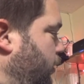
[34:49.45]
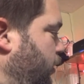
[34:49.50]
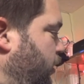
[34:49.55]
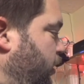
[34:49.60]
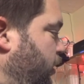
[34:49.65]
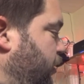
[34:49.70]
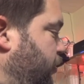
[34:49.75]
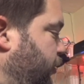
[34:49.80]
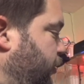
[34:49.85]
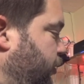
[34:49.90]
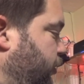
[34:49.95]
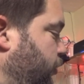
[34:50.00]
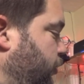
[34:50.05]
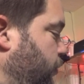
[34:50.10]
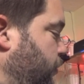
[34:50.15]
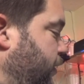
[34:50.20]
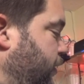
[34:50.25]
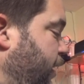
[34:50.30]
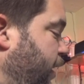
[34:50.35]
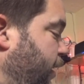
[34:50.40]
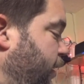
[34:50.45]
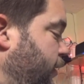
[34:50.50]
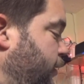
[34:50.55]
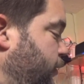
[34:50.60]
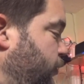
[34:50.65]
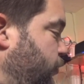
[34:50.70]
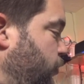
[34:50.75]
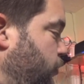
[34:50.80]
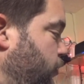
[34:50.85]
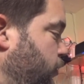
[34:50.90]
I just saw that and I
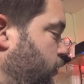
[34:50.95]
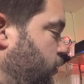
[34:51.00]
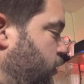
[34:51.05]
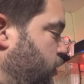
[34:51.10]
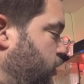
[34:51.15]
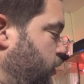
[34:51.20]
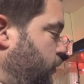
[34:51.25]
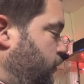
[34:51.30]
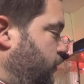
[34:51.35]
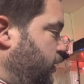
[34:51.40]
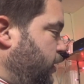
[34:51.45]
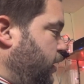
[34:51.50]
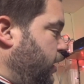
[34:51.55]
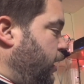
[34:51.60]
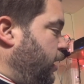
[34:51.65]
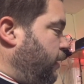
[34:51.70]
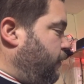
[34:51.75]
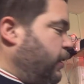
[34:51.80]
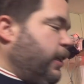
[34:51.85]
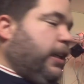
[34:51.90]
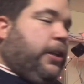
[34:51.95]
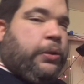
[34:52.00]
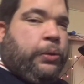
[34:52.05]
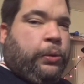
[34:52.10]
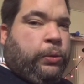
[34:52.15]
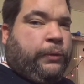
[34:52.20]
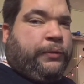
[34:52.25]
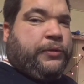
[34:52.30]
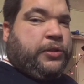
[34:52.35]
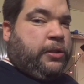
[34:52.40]
thought, don't think I have any
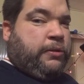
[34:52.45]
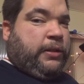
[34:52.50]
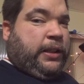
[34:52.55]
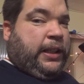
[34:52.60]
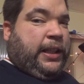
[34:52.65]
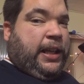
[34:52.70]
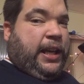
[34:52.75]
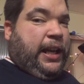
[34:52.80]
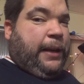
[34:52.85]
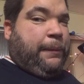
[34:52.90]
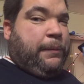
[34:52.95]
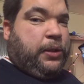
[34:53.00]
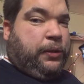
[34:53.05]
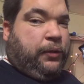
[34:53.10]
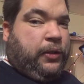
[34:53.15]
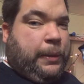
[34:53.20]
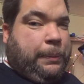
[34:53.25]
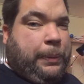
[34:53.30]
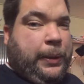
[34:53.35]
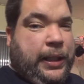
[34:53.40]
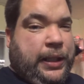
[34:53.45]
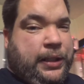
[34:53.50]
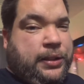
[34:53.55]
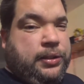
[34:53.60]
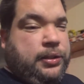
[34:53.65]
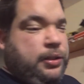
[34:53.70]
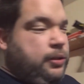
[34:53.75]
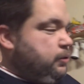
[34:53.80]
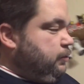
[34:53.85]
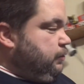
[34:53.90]
Call of Duty games for the
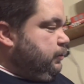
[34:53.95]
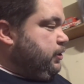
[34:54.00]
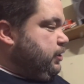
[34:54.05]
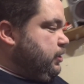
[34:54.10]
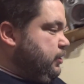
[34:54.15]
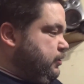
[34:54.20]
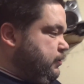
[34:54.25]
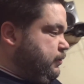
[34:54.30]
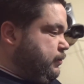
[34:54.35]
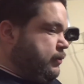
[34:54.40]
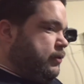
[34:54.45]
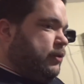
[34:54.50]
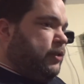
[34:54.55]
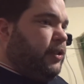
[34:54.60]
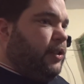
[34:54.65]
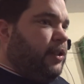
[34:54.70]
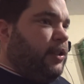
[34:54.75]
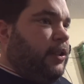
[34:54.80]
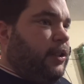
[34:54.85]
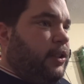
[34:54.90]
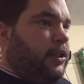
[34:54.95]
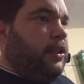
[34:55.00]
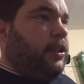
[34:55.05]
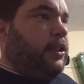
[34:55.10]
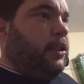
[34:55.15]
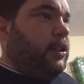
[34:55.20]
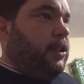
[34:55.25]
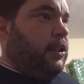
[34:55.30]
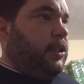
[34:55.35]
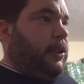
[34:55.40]
PS2, so...
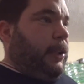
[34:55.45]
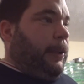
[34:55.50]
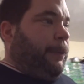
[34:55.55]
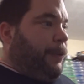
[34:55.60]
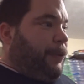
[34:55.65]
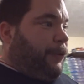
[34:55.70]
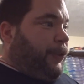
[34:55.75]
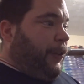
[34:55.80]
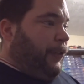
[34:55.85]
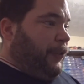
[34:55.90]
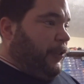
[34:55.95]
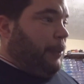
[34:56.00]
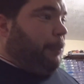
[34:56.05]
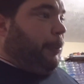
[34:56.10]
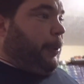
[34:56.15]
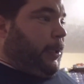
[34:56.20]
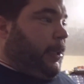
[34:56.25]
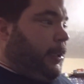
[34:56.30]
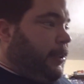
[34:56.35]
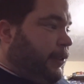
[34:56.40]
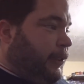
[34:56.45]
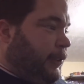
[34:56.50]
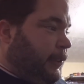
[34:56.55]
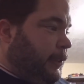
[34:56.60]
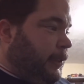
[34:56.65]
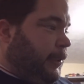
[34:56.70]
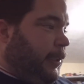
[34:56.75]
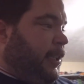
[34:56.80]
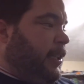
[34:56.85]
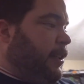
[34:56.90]
And for 50p, I
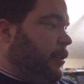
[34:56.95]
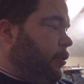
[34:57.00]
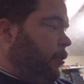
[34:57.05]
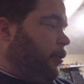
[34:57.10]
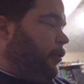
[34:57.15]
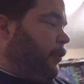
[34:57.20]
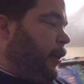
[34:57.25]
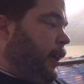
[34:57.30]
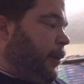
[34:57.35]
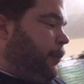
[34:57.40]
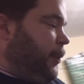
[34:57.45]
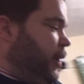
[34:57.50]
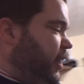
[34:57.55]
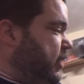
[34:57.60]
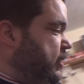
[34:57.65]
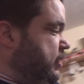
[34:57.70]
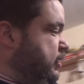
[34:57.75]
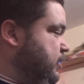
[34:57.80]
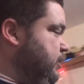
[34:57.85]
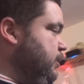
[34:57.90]
thought, yeah, I'll grab that.